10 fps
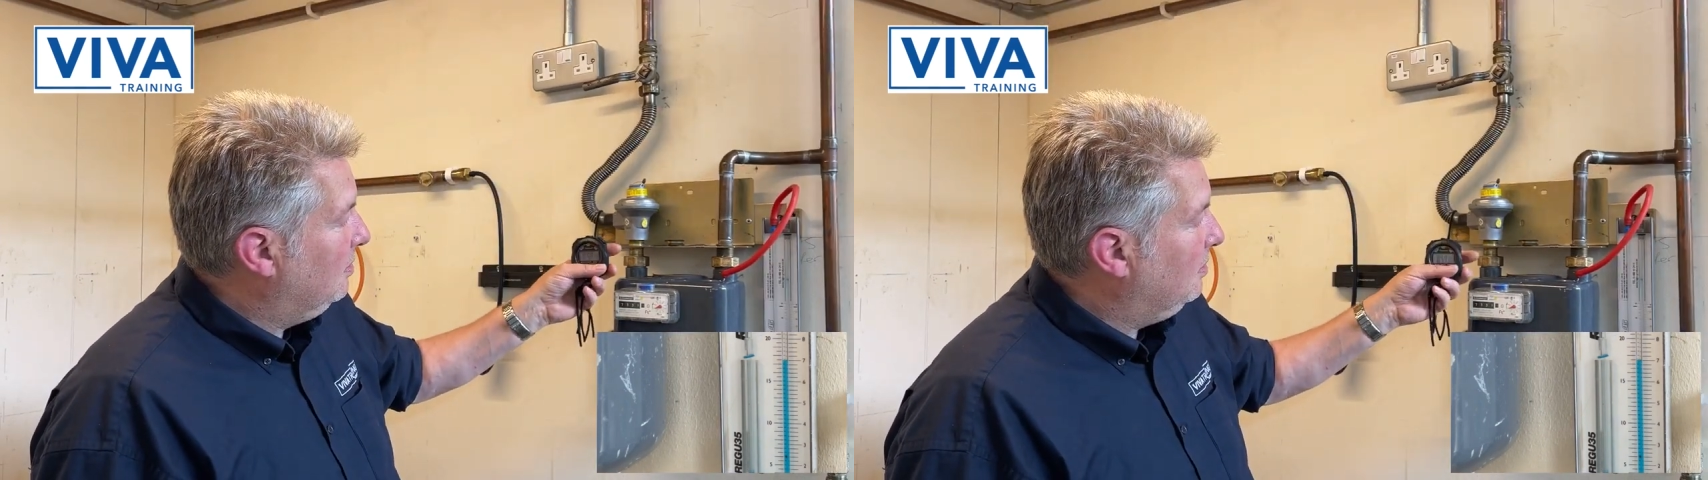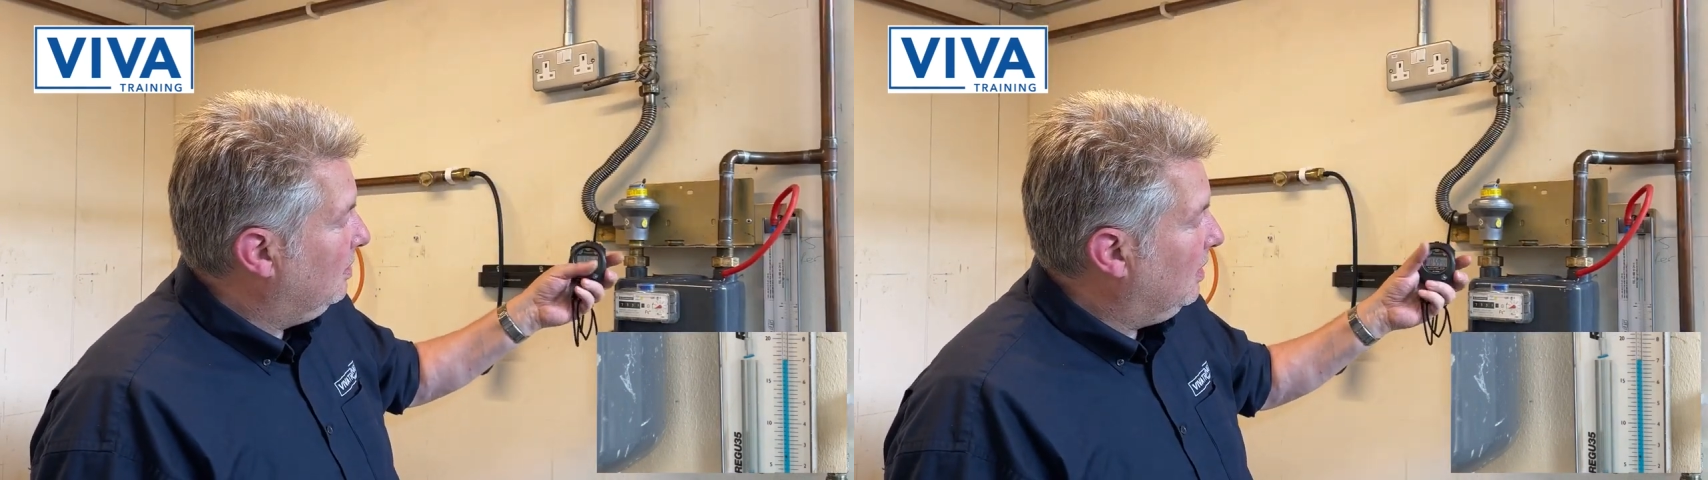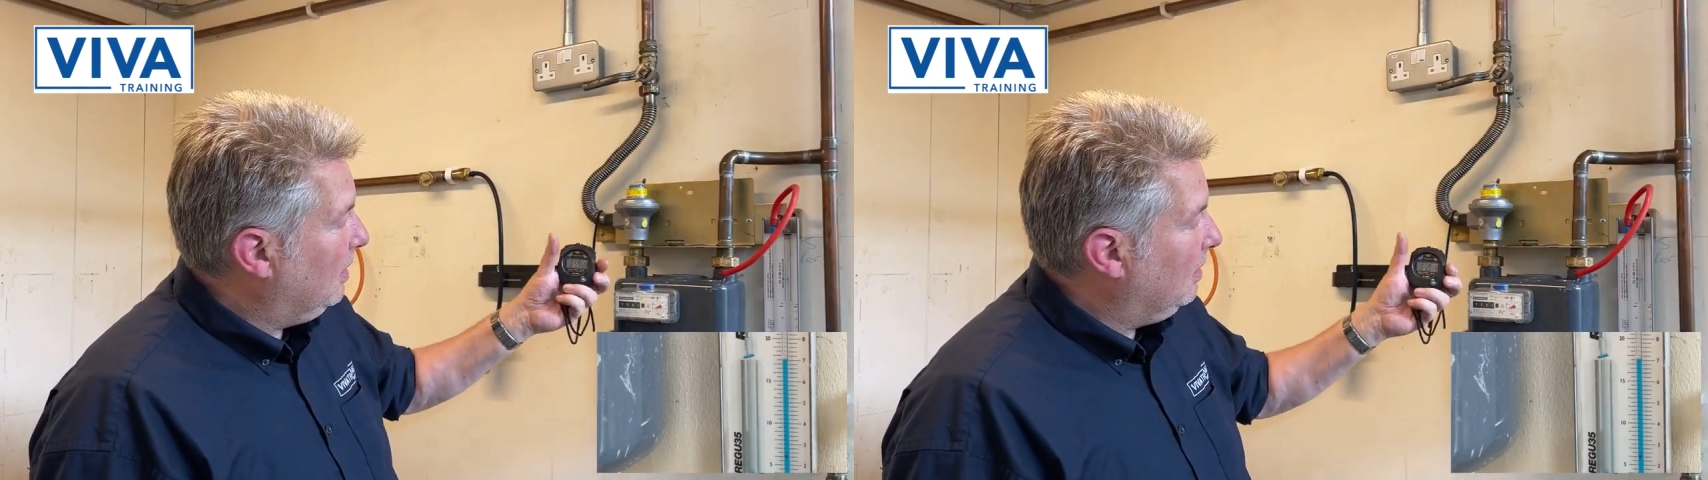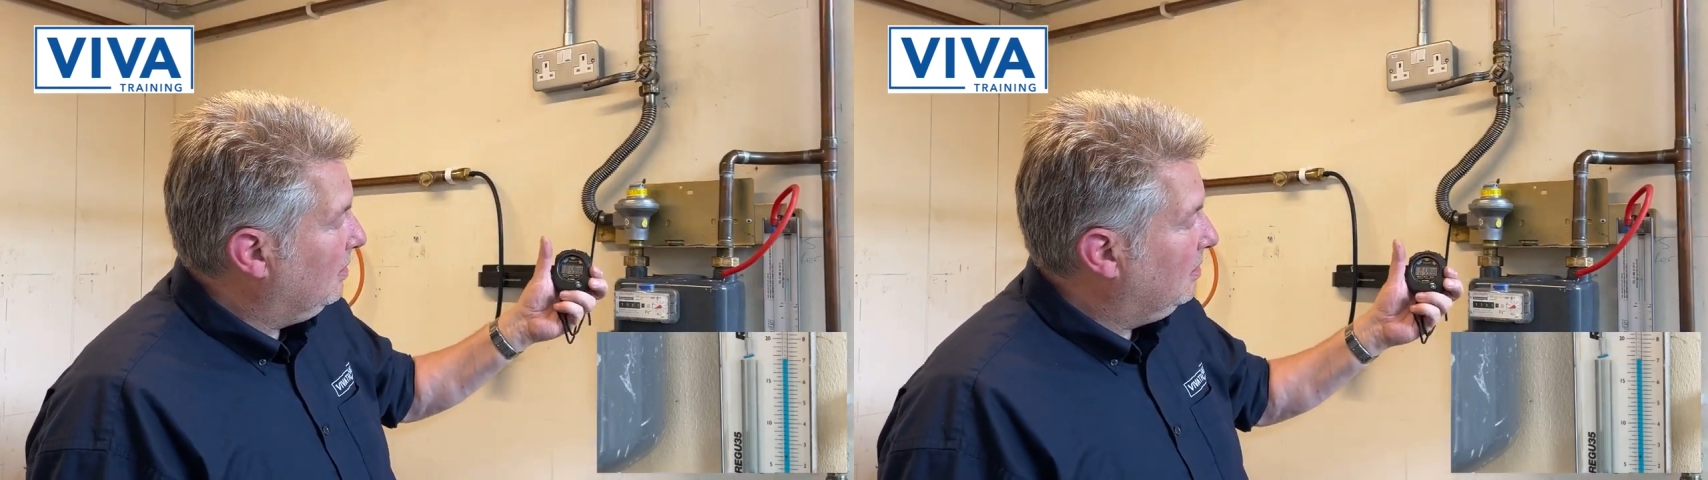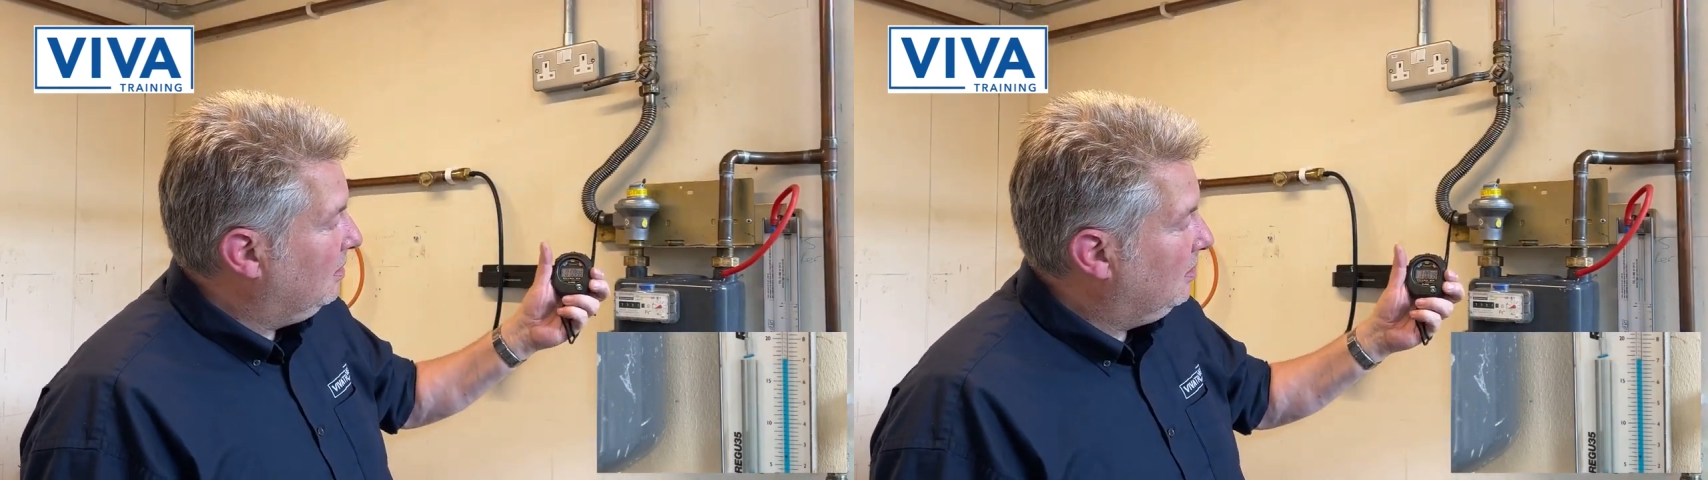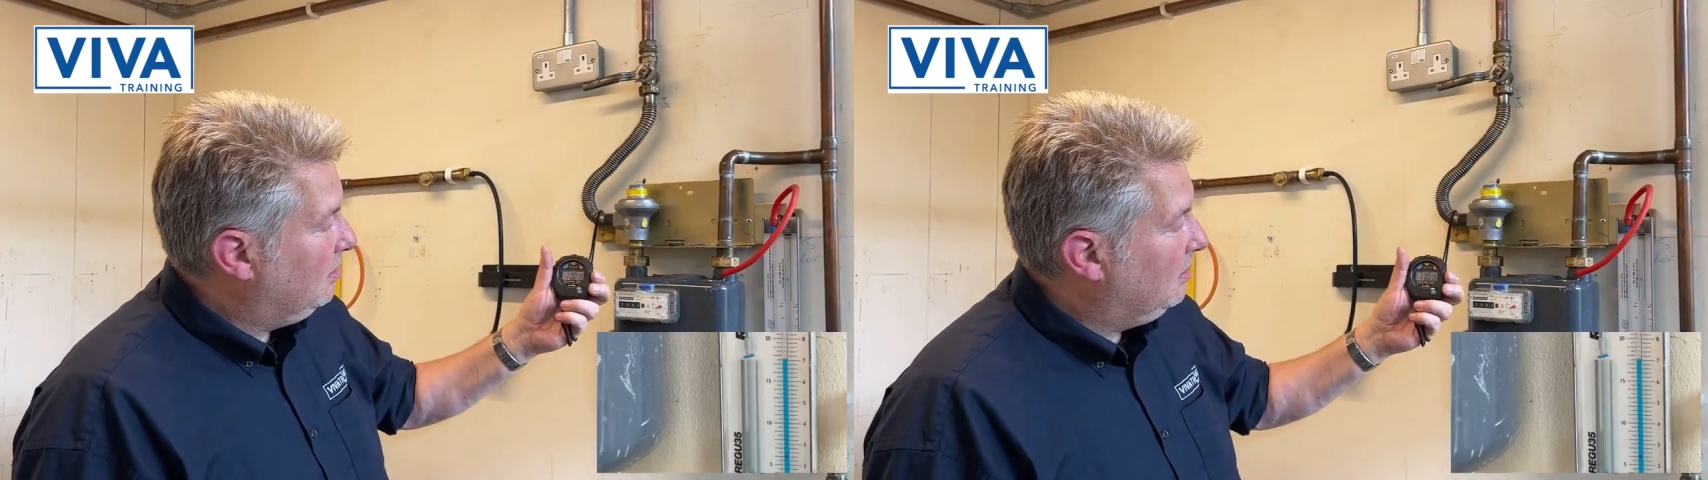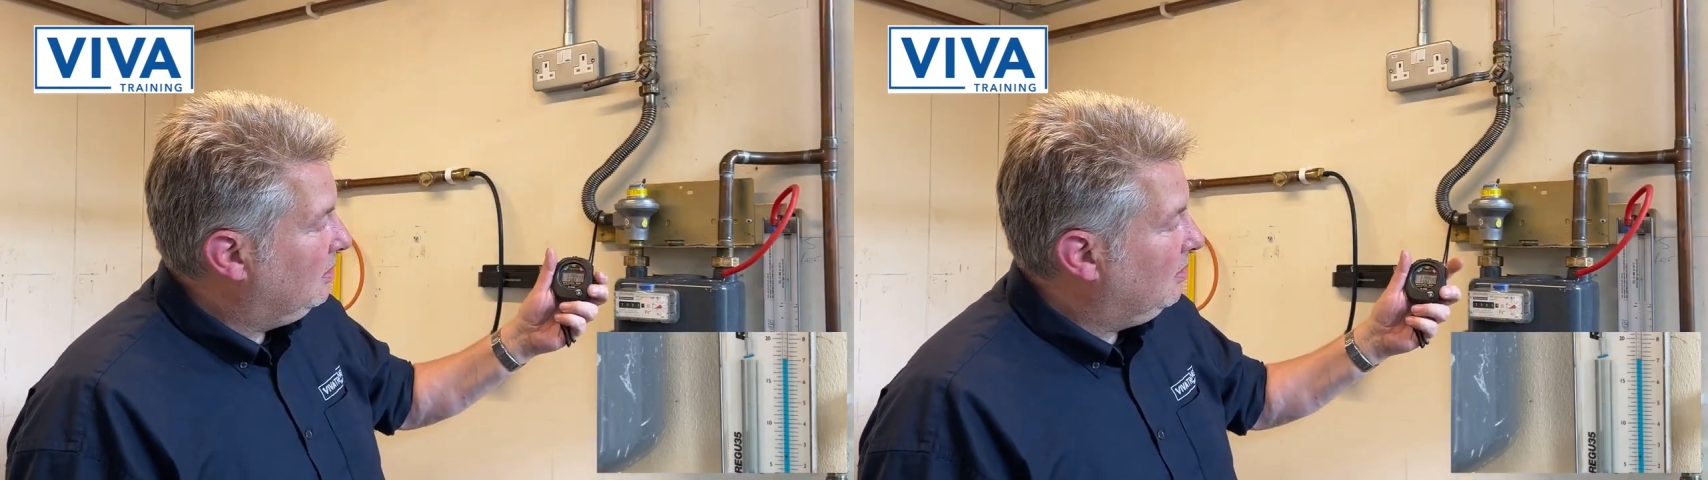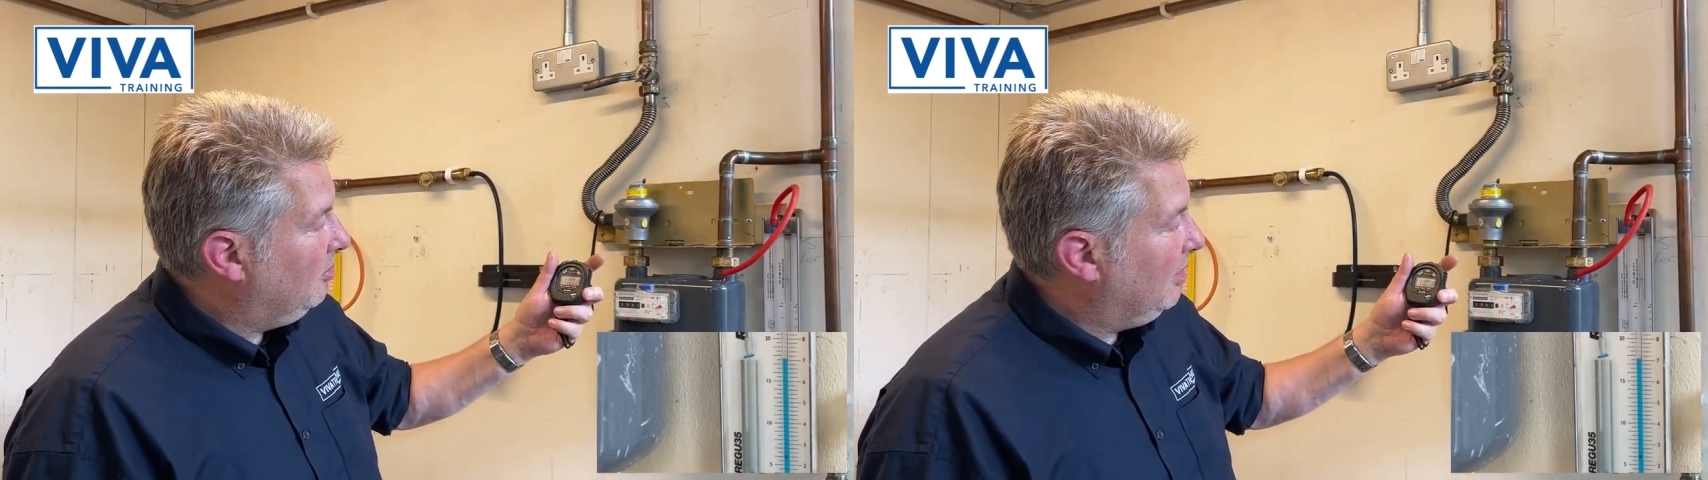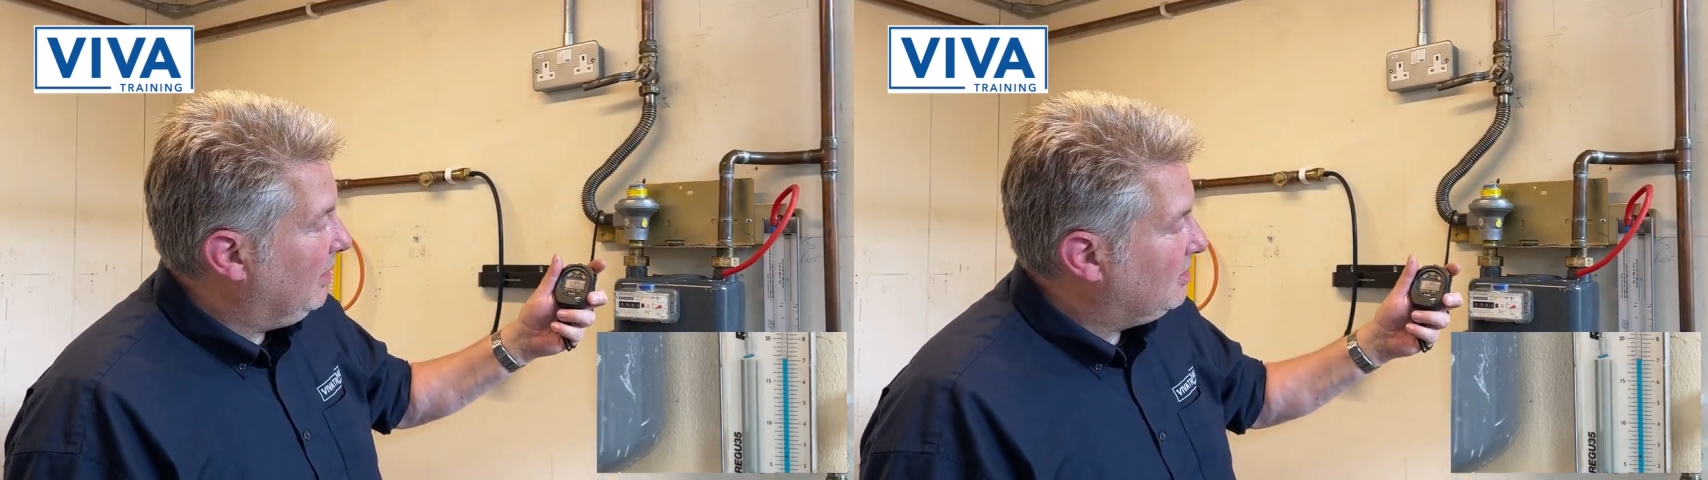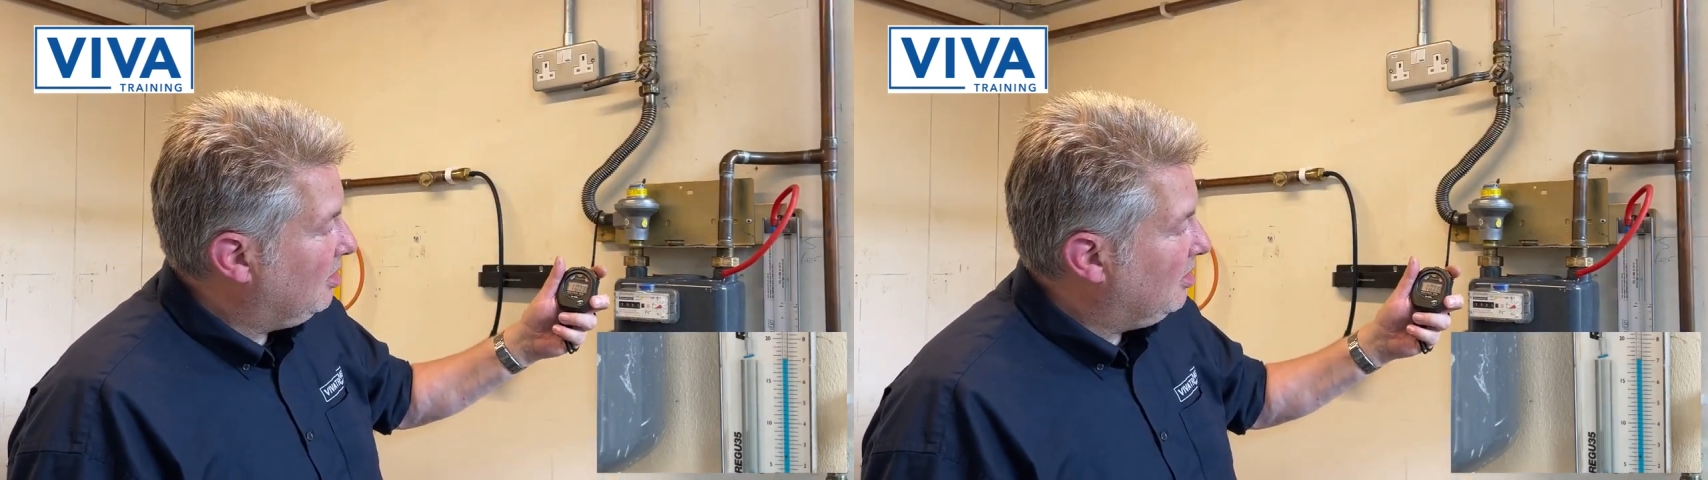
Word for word: Right. Minutes